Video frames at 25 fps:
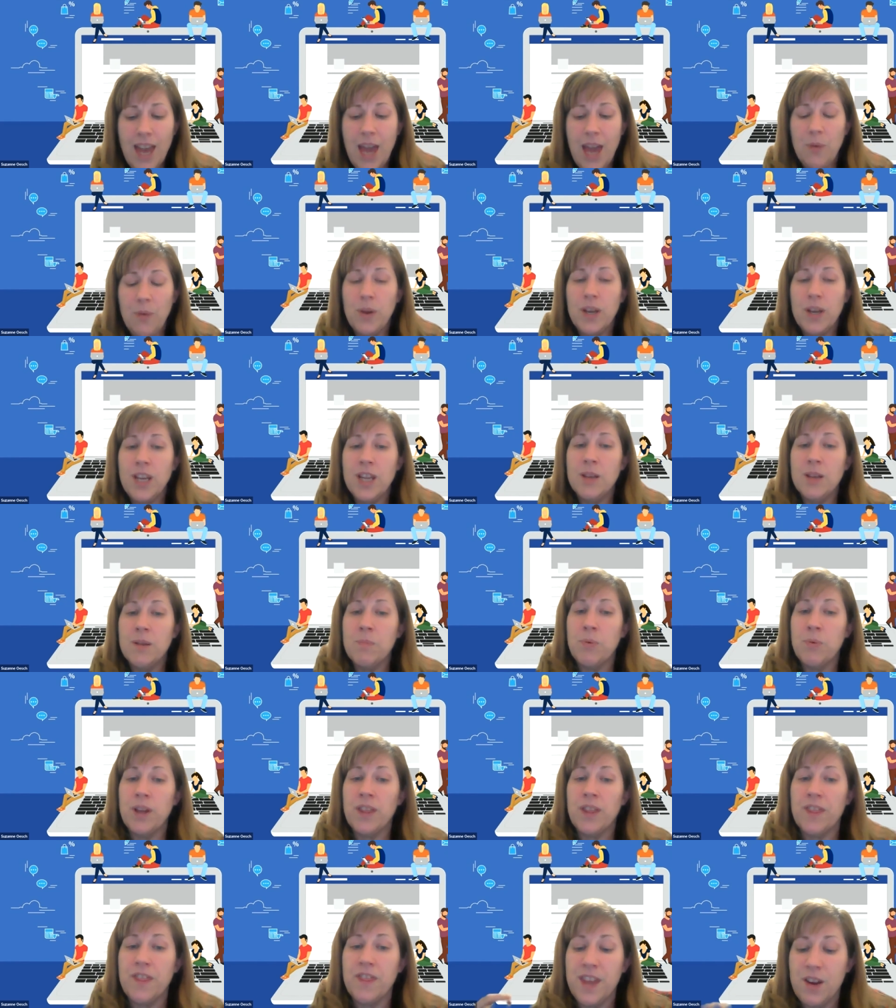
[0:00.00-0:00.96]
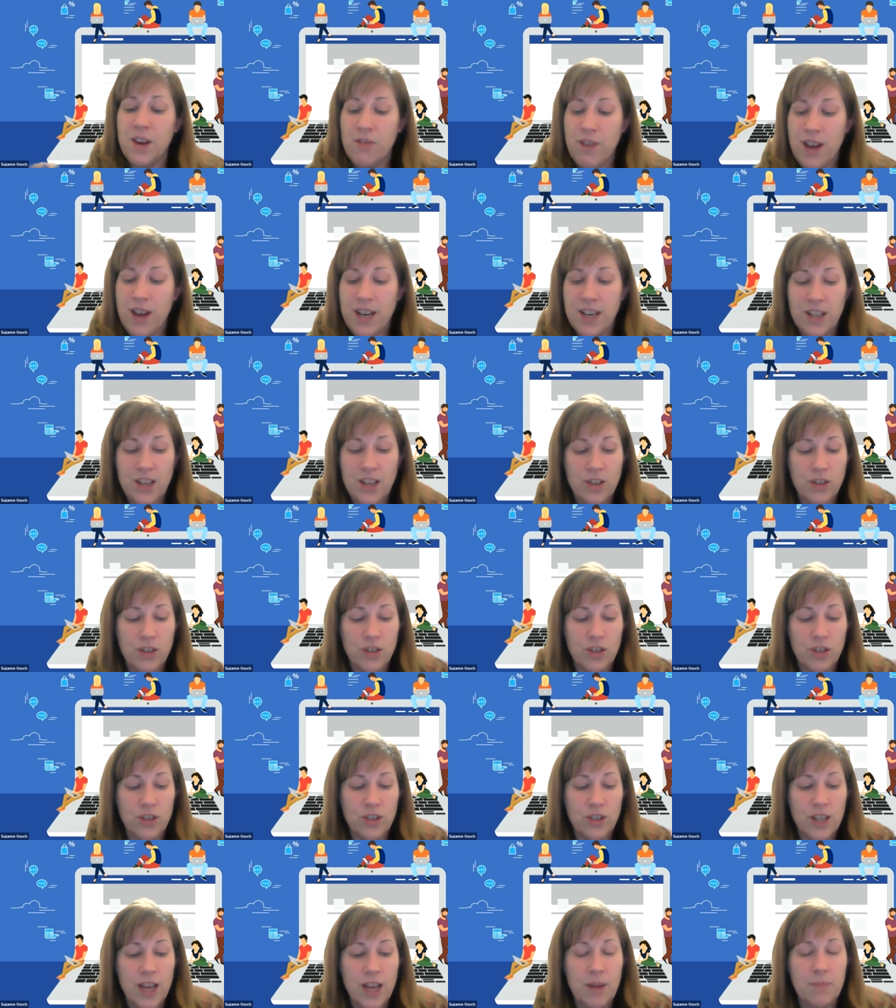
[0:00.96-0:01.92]
and we need to bring
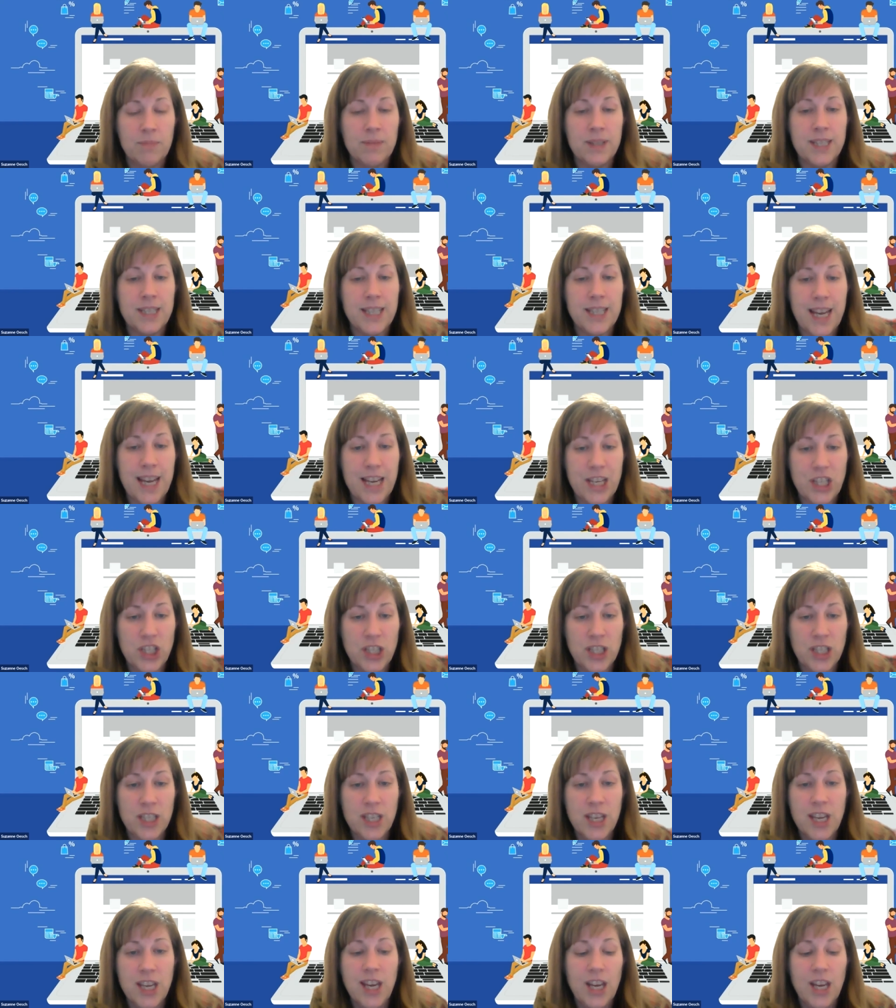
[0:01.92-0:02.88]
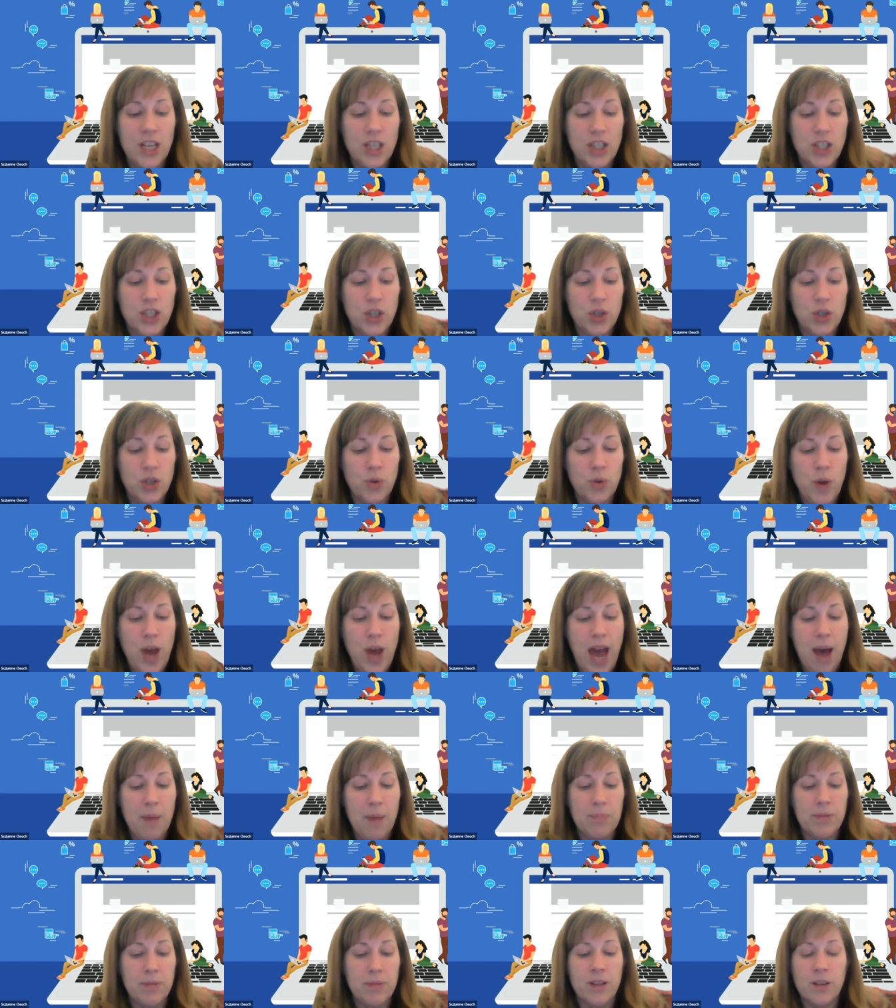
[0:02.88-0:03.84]
theoretical discussion to
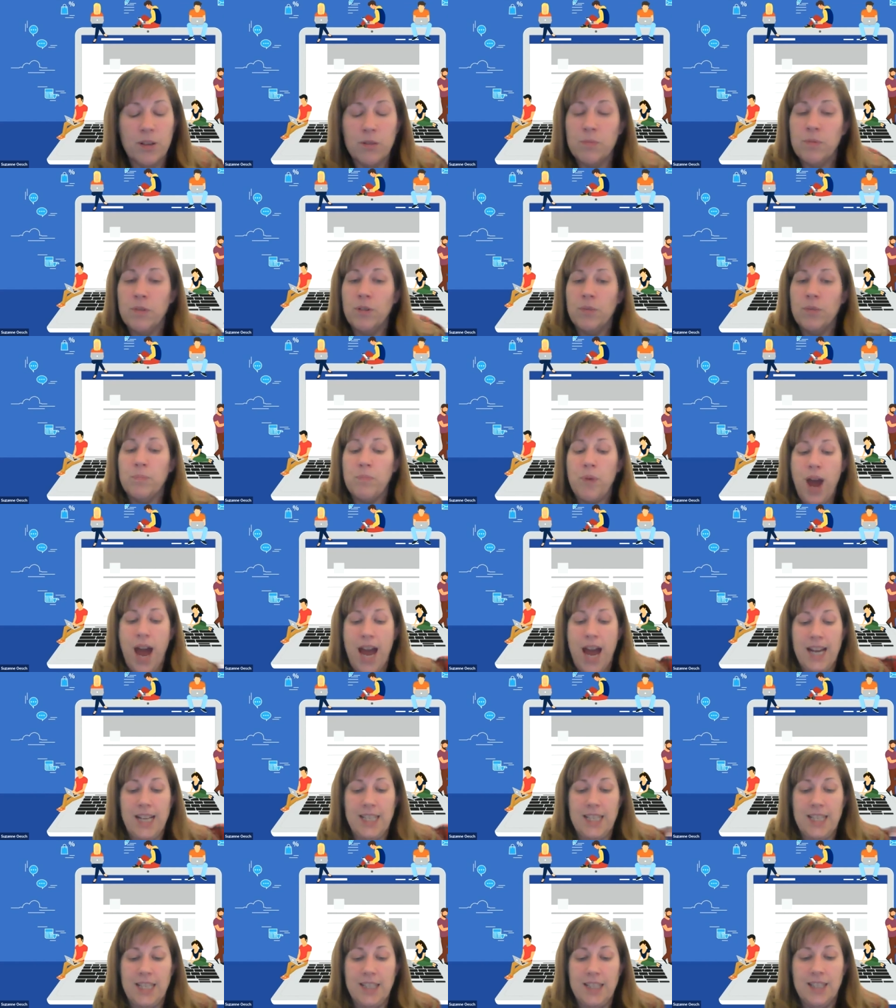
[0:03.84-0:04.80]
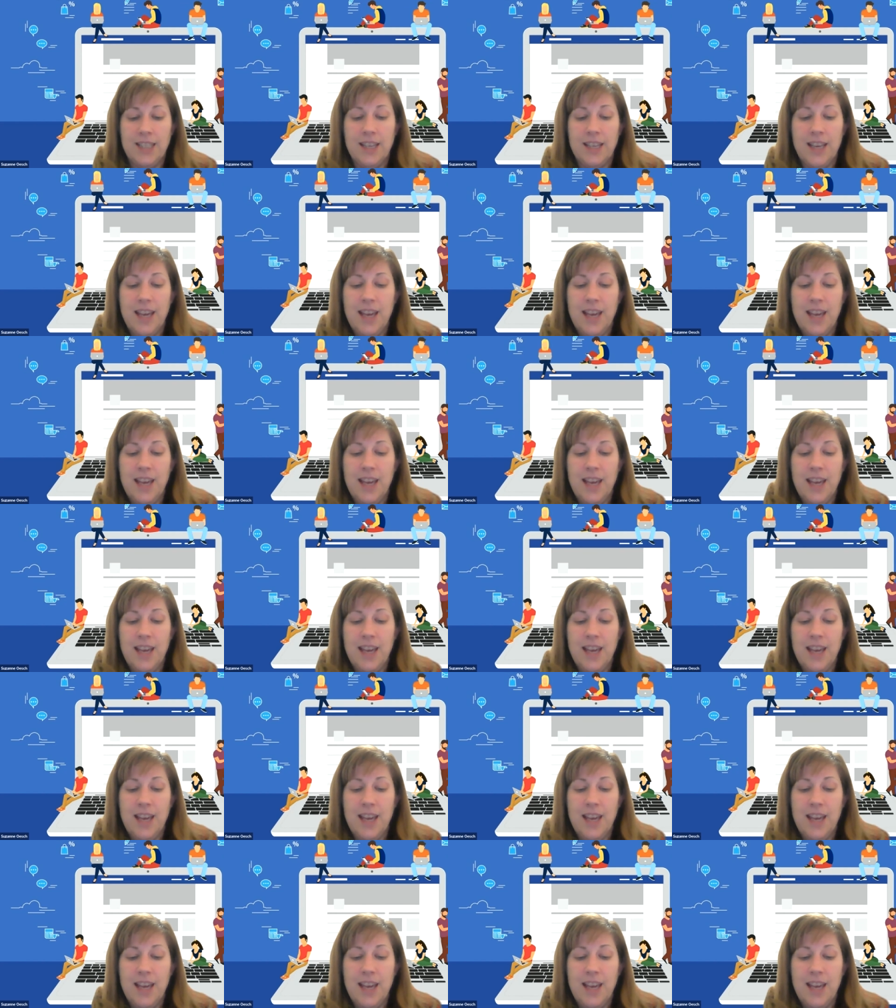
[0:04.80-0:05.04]
applicable practice.